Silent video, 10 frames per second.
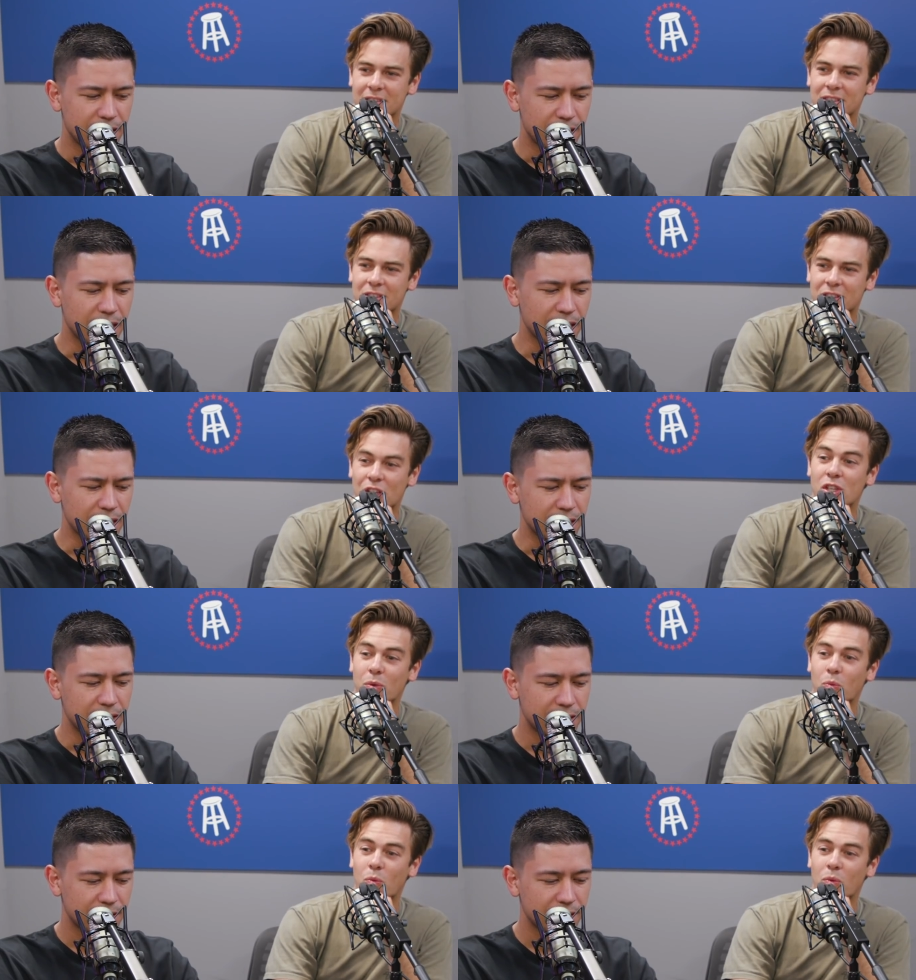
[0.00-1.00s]
Speaker 1: Yeah, like a
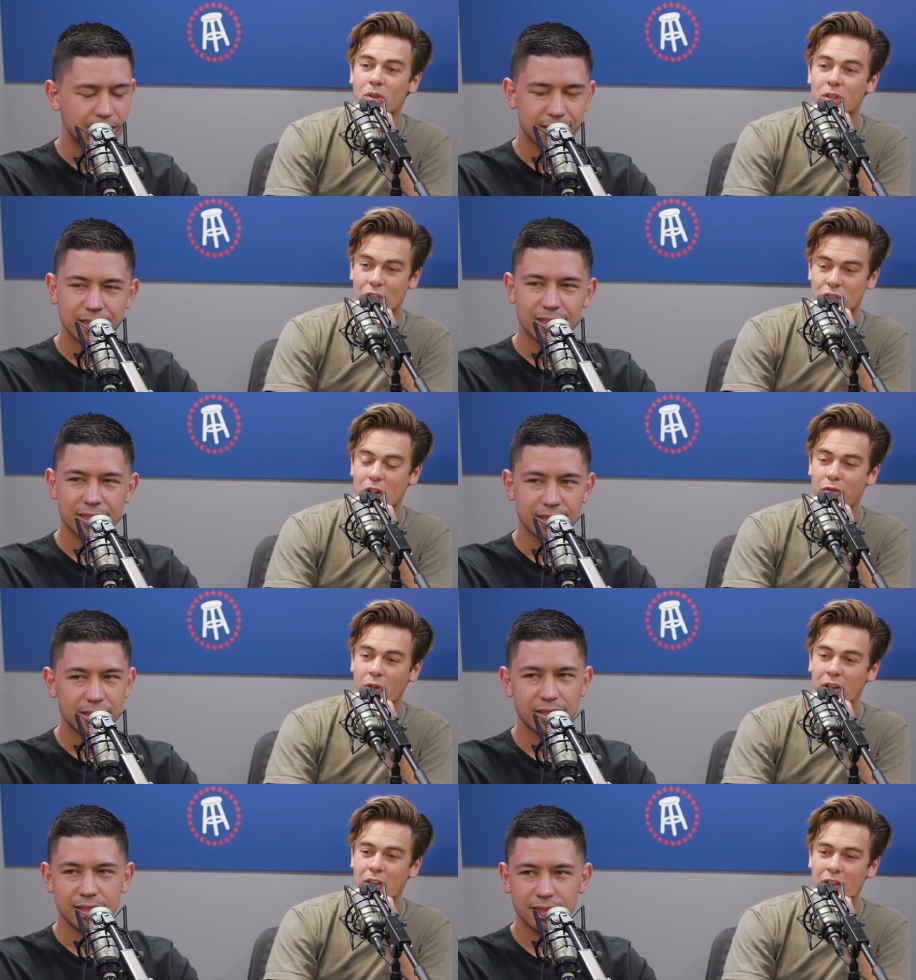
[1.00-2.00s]
dancing one. Did you have
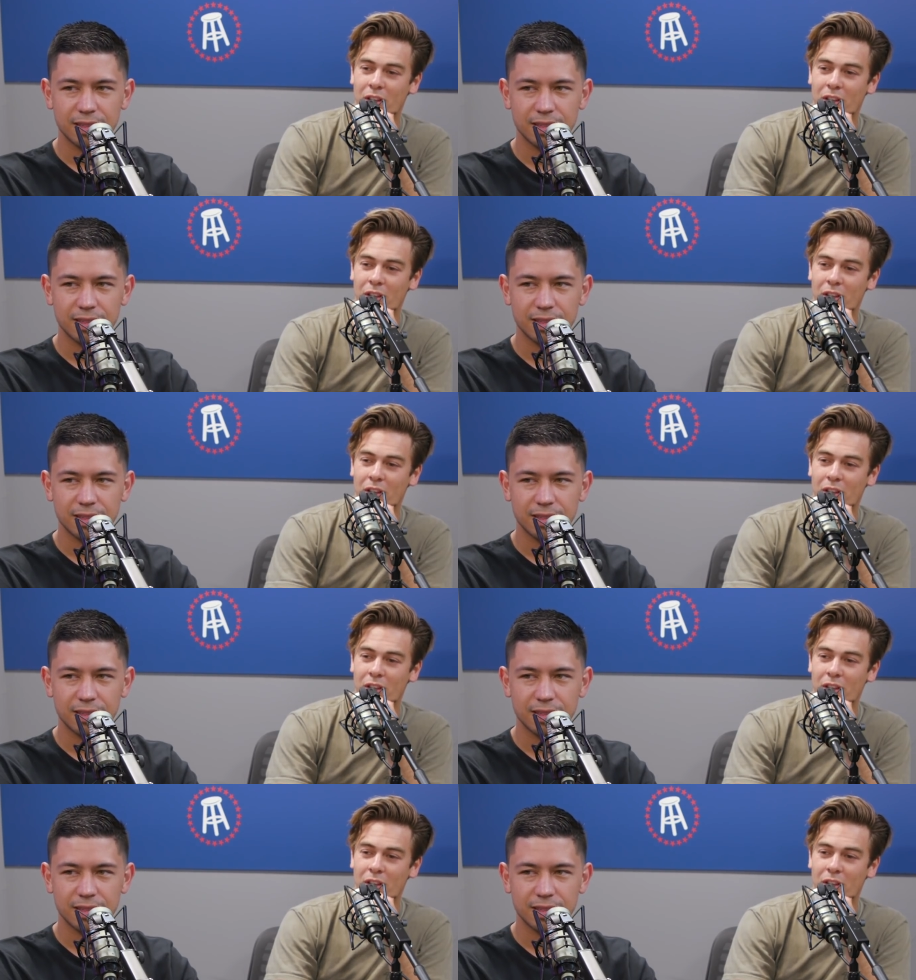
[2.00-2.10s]
fun?